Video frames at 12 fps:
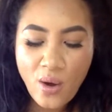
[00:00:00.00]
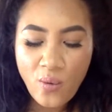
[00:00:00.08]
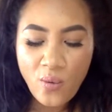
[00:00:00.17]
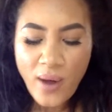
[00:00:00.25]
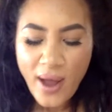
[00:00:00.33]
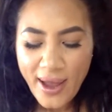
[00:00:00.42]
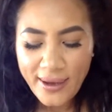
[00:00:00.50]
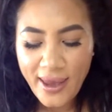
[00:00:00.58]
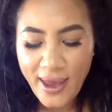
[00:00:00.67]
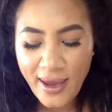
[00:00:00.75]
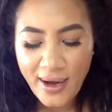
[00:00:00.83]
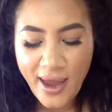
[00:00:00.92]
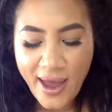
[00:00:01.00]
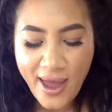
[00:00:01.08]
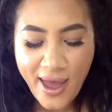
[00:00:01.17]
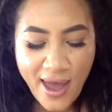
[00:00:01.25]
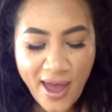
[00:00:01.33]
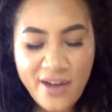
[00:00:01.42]
why can't I
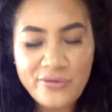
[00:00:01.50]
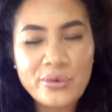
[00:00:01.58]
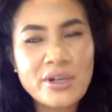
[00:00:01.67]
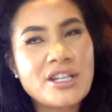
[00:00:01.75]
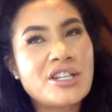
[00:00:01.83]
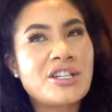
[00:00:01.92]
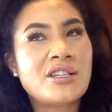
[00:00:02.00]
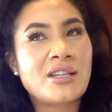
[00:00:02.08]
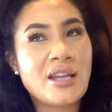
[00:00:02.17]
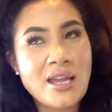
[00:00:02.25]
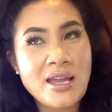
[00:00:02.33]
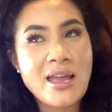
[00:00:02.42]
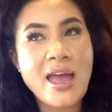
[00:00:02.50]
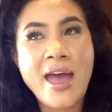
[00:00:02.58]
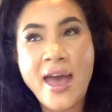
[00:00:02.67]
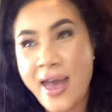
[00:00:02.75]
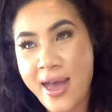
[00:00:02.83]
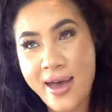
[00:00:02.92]
have what she
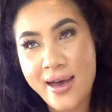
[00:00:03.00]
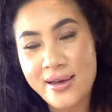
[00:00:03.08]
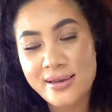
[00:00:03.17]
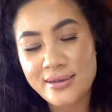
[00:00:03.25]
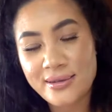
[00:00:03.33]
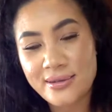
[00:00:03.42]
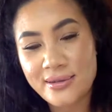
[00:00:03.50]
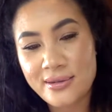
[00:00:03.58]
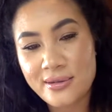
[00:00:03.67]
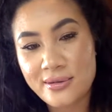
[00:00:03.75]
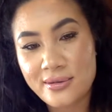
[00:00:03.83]
has?